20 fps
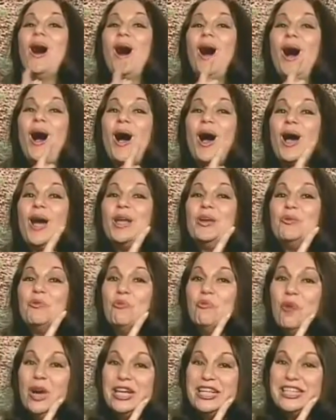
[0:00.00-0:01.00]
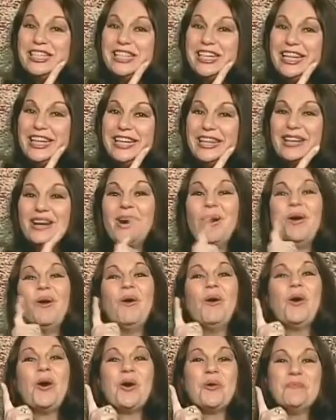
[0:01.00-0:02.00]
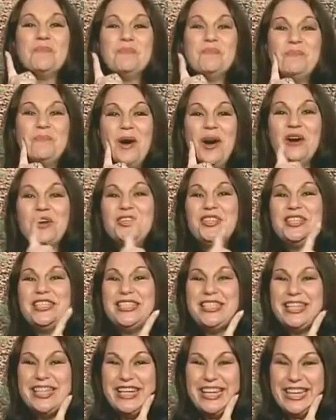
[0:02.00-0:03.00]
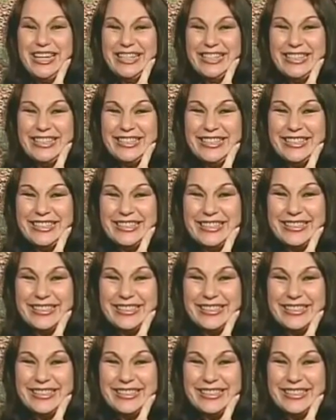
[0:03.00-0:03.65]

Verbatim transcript: on one cheek or both cheeks.